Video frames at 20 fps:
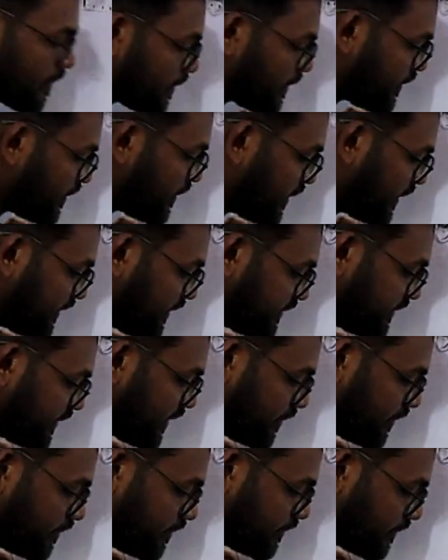and
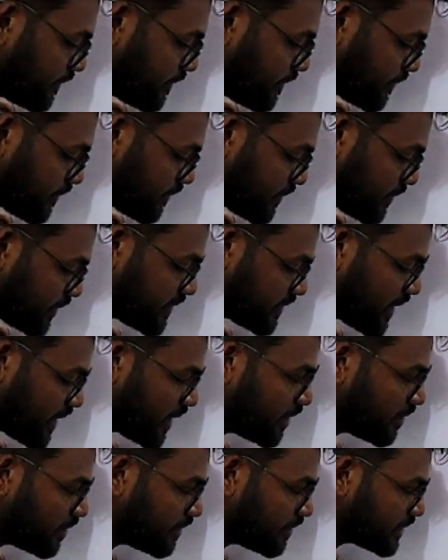SM, the
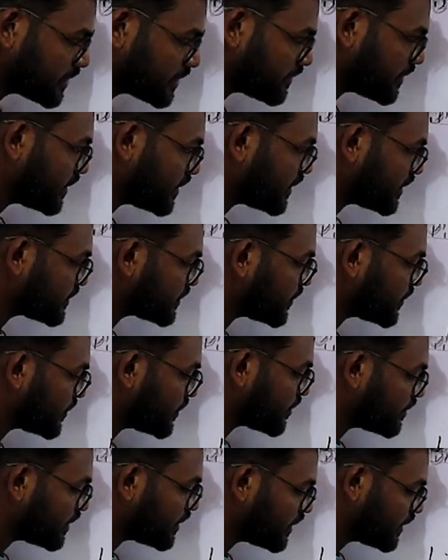standard measurement, is going to
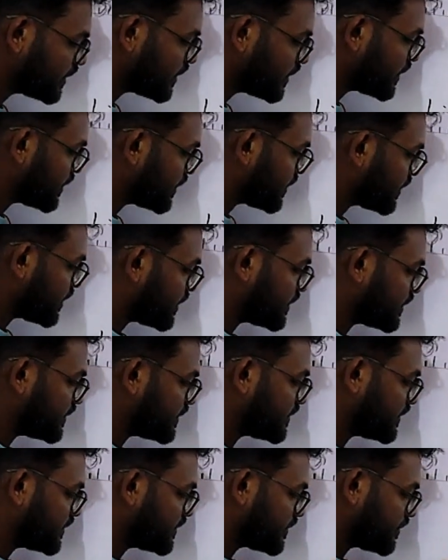be, this
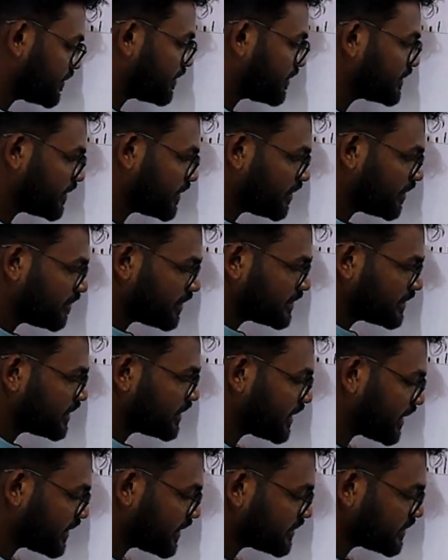is percent
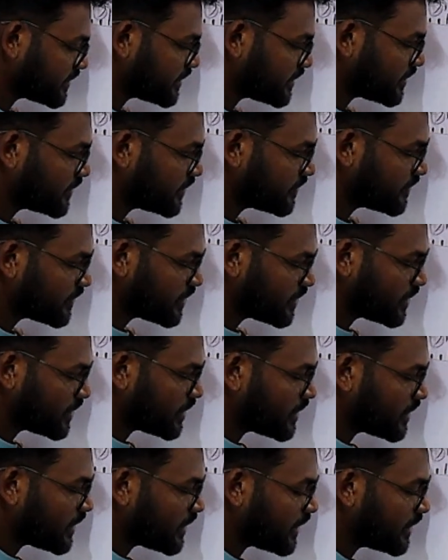cancel of
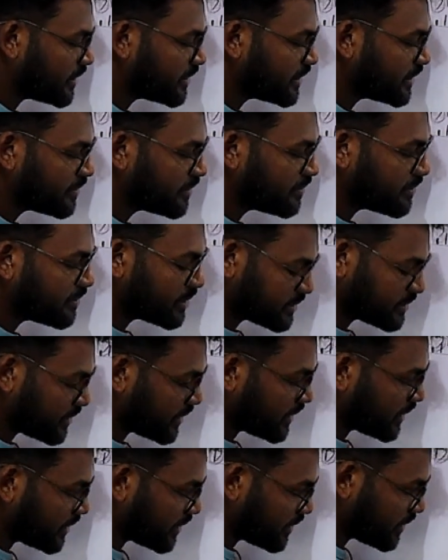
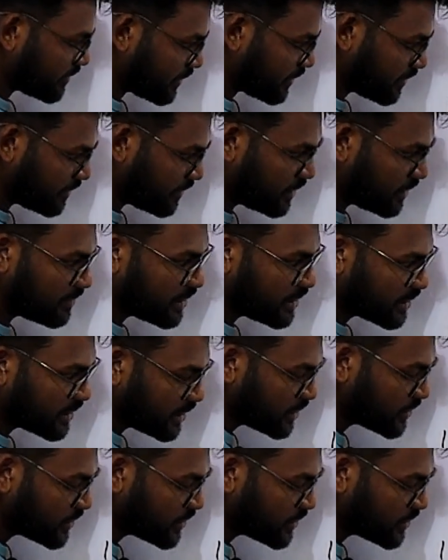1 millimeter into